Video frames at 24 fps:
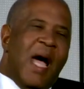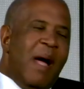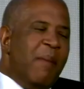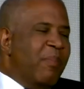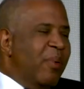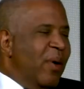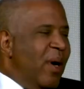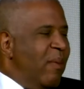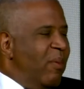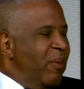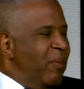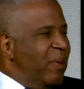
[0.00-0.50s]
I
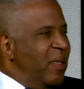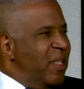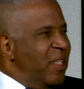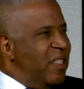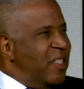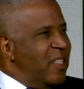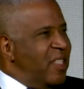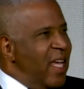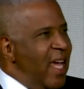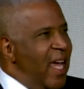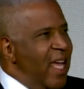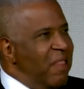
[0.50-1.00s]

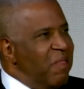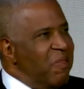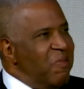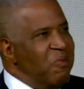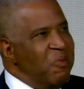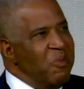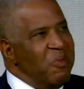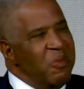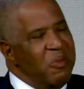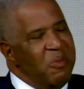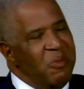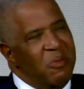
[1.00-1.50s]
probably
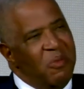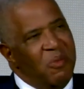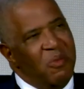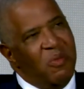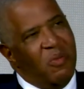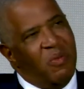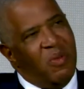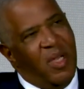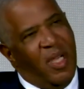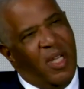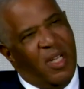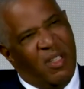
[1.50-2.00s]
sat
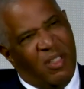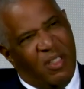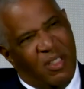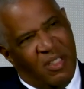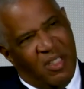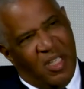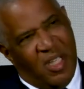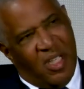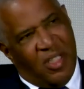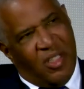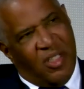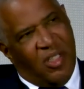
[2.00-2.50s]
through in
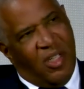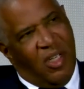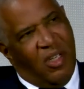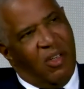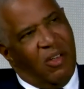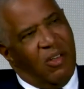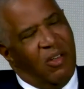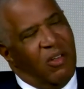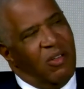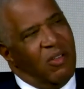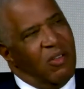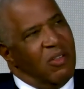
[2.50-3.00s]
six
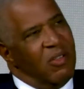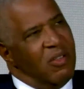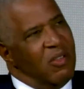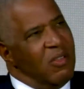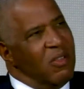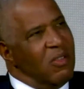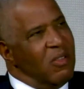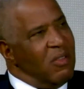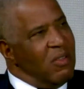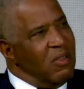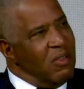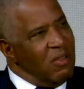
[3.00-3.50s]

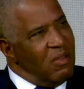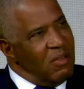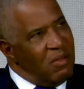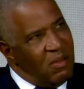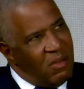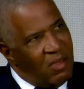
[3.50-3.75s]
years